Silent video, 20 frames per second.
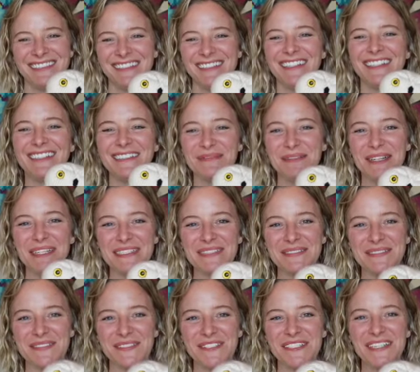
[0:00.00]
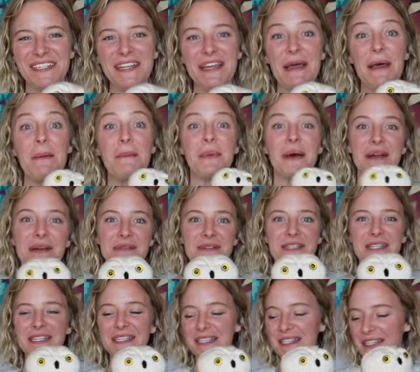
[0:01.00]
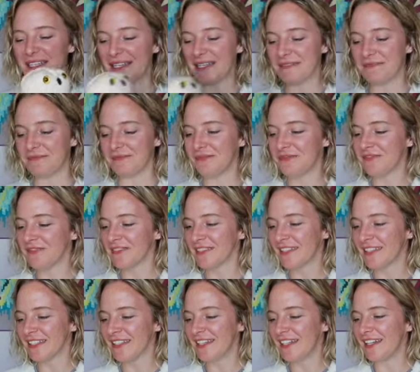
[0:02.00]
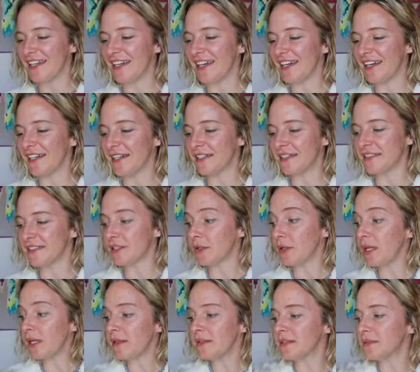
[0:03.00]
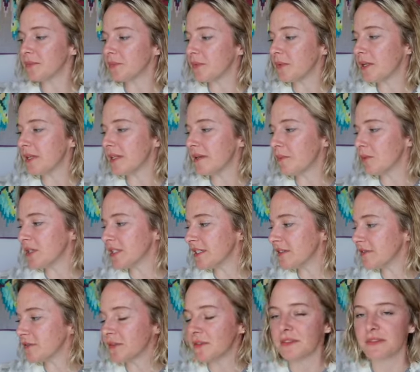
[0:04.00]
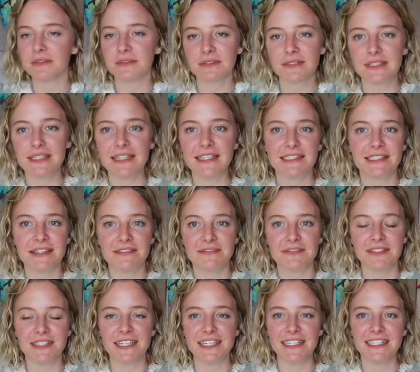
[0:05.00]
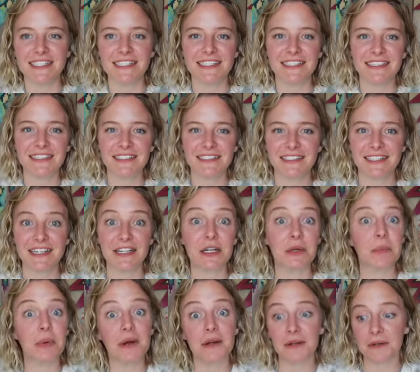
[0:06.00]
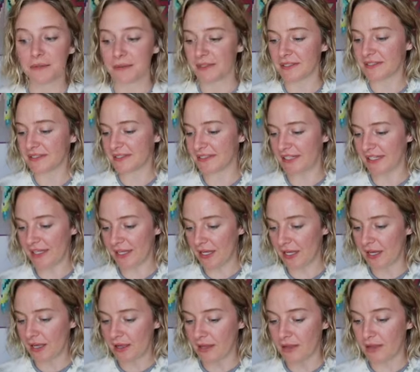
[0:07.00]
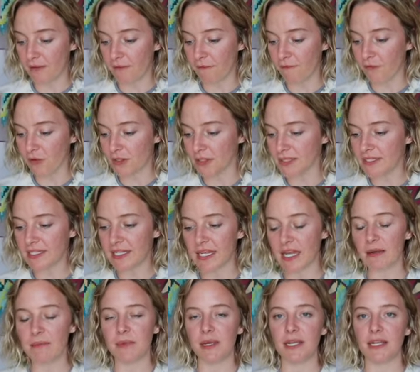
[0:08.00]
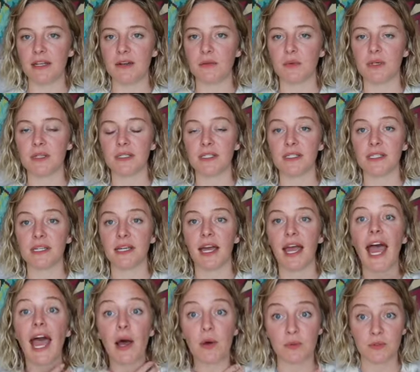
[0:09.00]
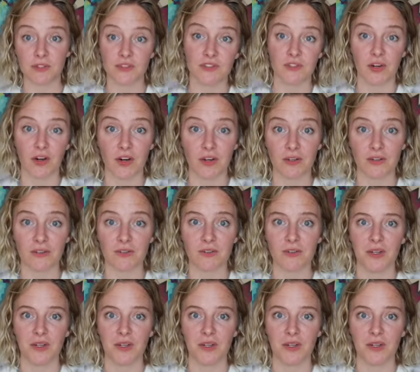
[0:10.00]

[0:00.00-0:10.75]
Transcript: It's possible. But I really like him. So he's one of the more difficult things I've knitted Harry Potter wise. The first thing I made was a house scarf,